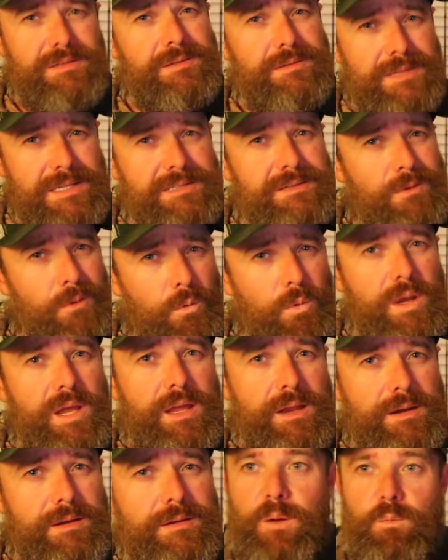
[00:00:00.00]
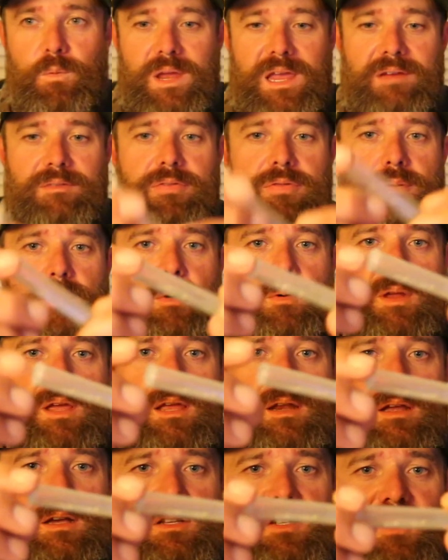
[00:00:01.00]
that's a win. We have thrown
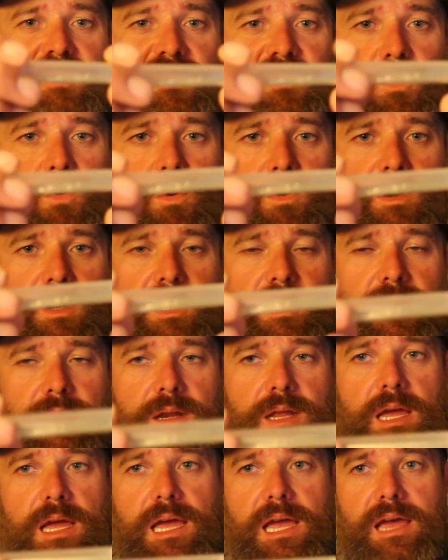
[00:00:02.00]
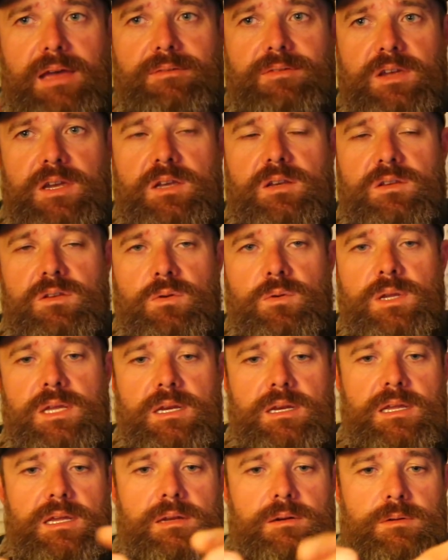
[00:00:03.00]
in assorted heavy duty
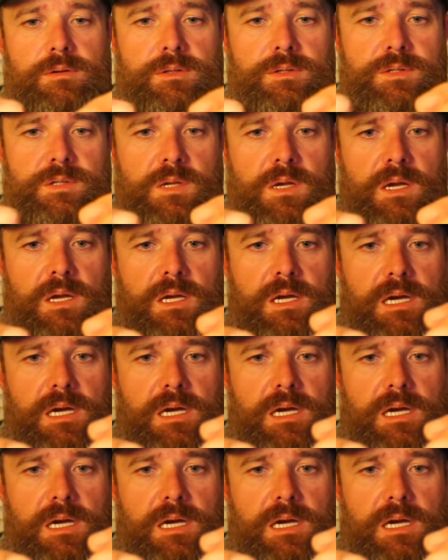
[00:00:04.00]
needles.